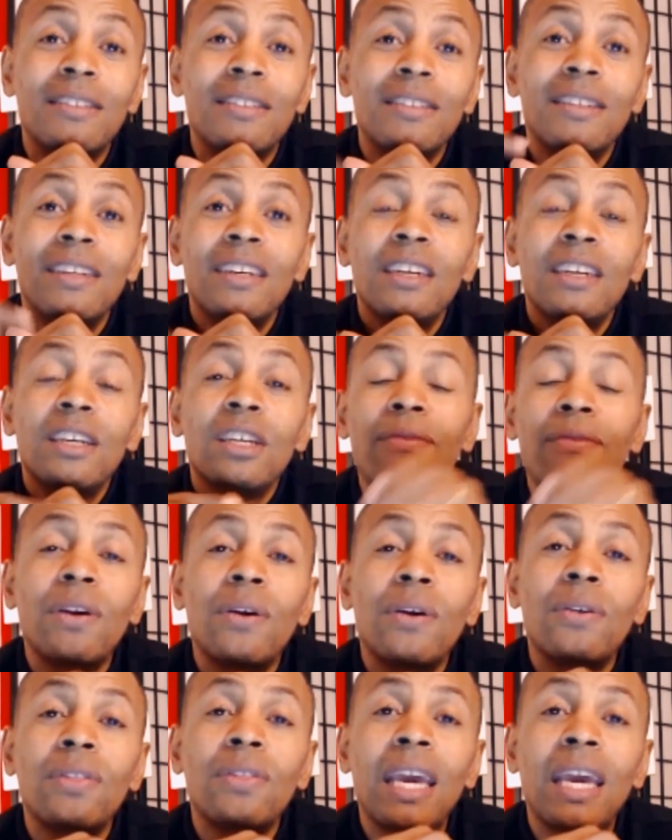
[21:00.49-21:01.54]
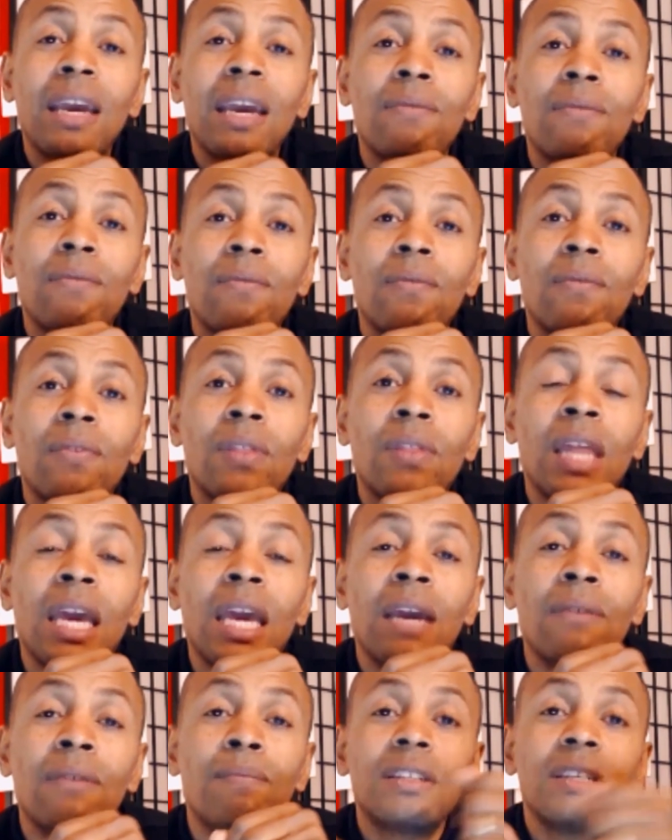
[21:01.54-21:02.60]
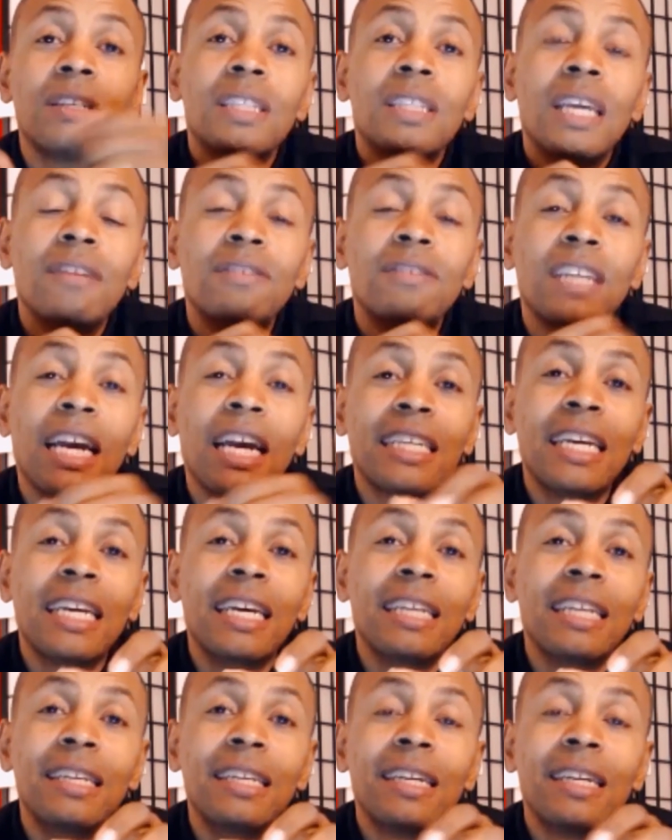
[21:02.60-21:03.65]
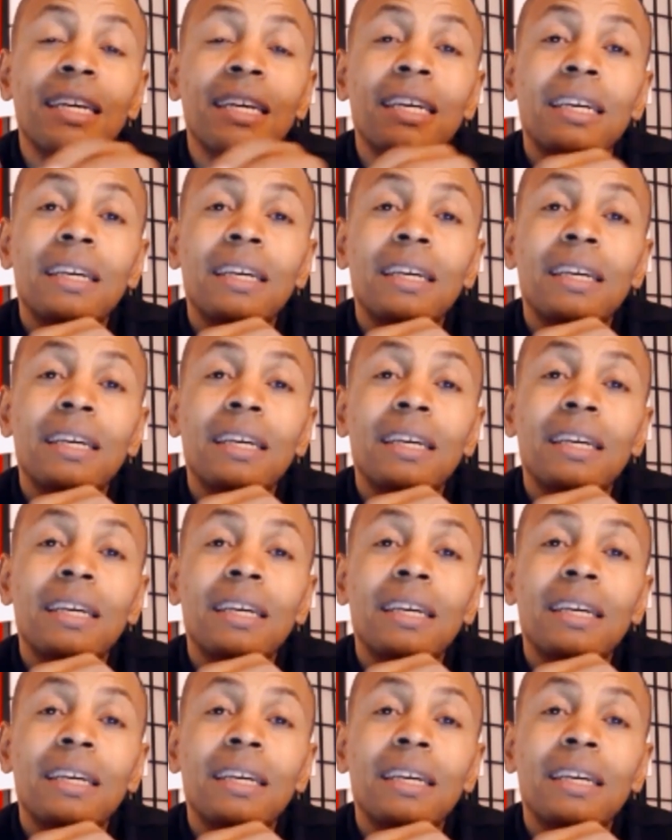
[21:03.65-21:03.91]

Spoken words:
So after they've booked, they've checked in,